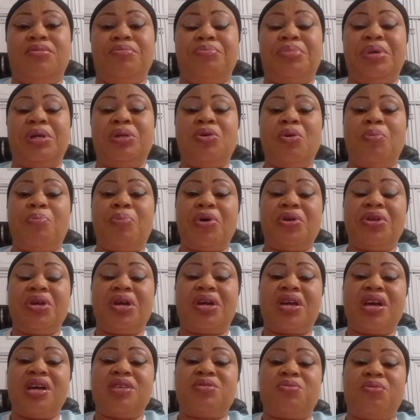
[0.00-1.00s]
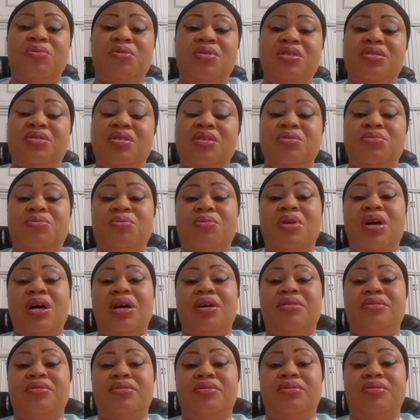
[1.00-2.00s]
But nobody cares to listen to
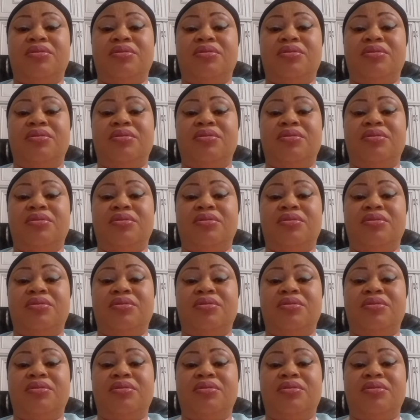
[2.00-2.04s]
her.